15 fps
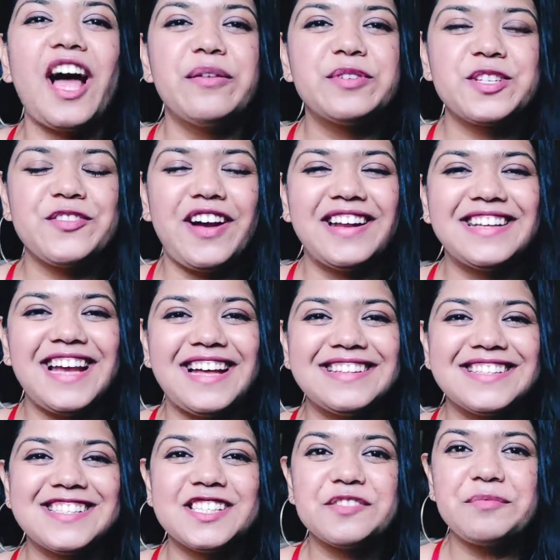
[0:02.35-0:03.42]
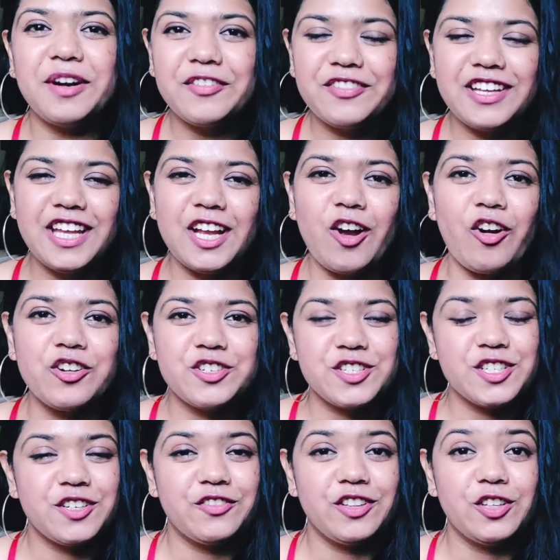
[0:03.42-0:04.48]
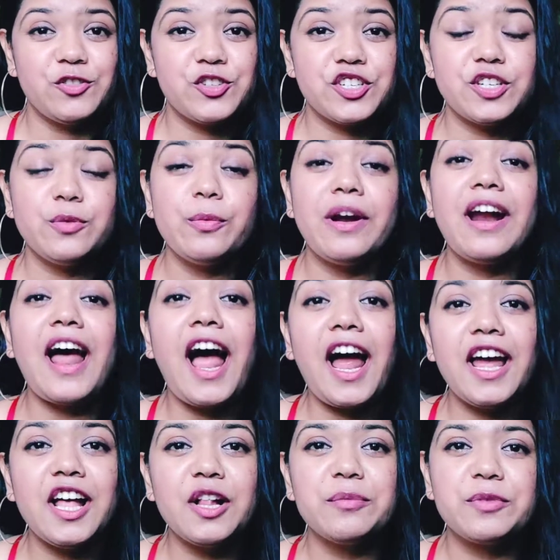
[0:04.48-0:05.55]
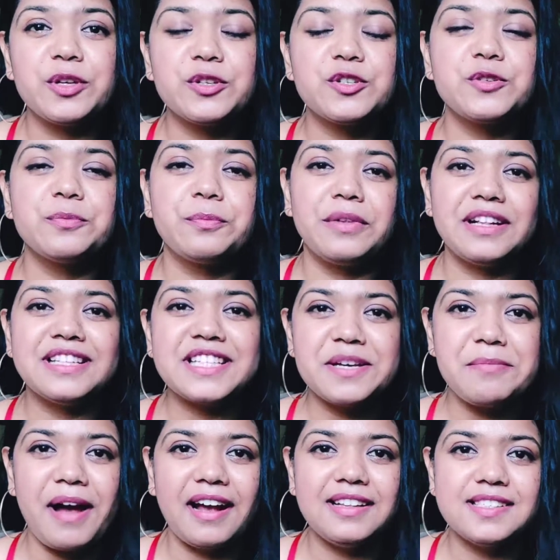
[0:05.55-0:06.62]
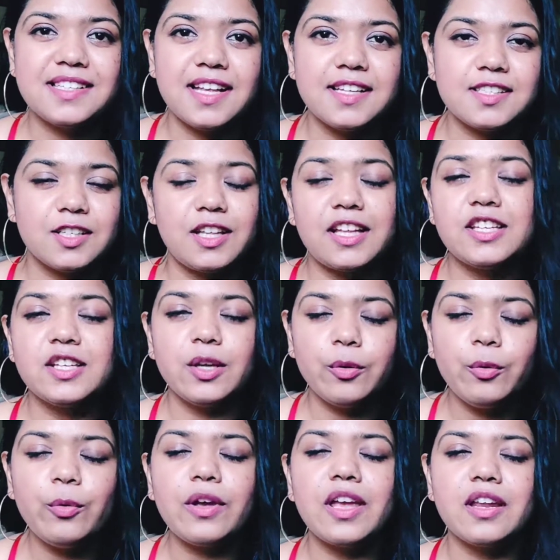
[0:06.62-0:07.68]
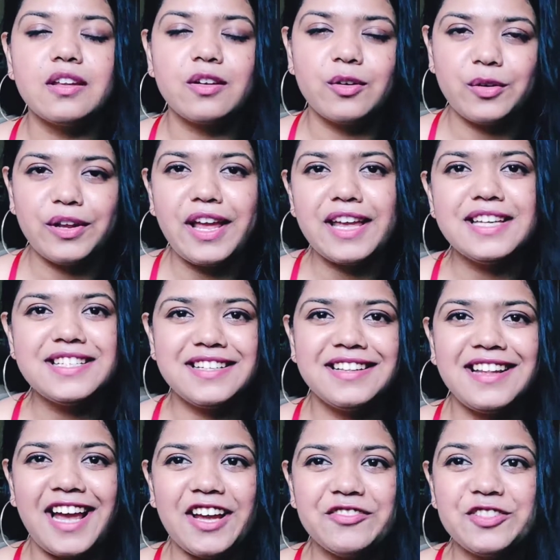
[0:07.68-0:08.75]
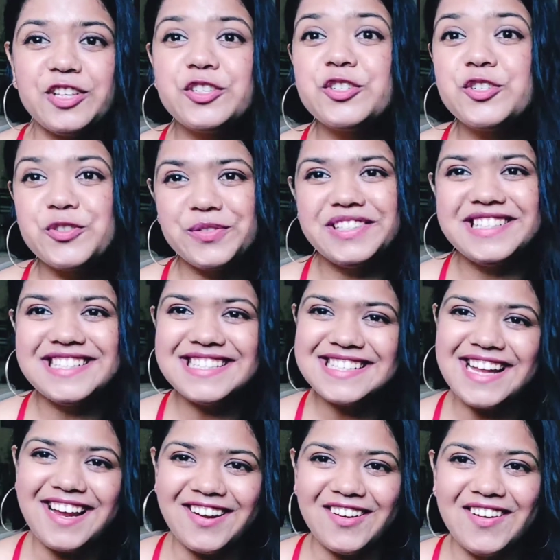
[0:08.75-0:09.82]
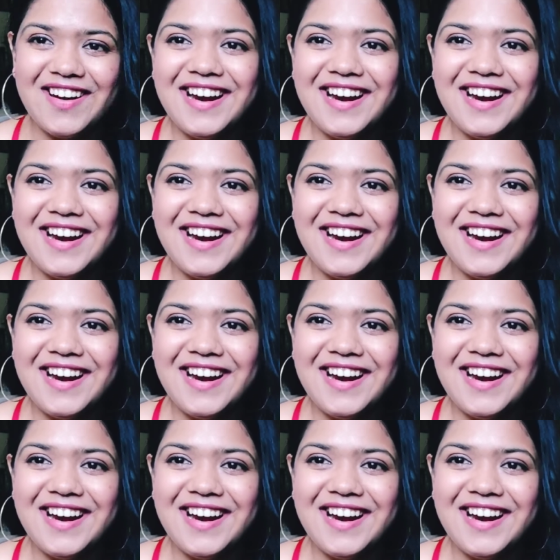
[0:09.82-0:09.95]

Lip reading: I'm Shivani and this is Burfi, a conscious revolution where I help you to build a mindset so that you can create a life that you truly desire.